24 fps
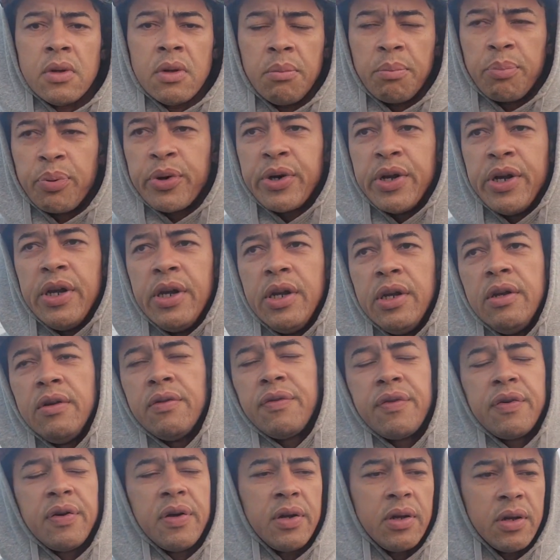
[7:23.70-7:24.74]
breathe,
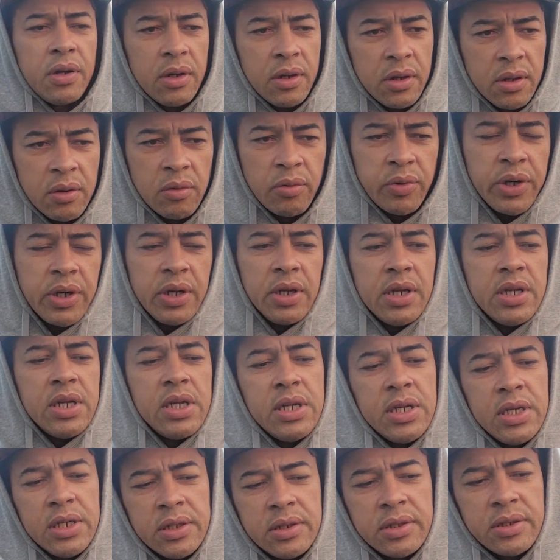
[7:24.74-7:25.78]

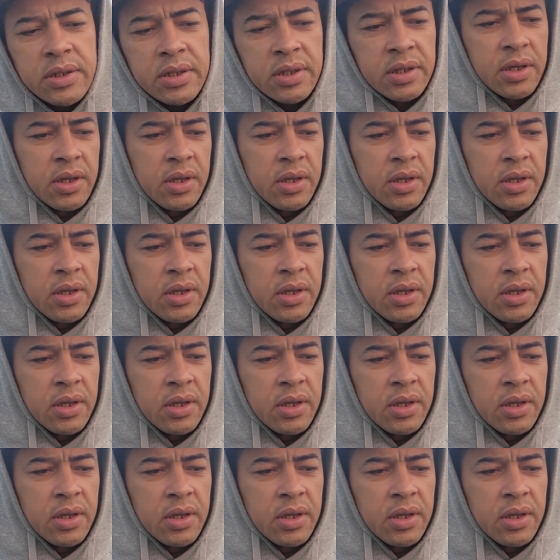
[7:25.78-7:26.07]
release,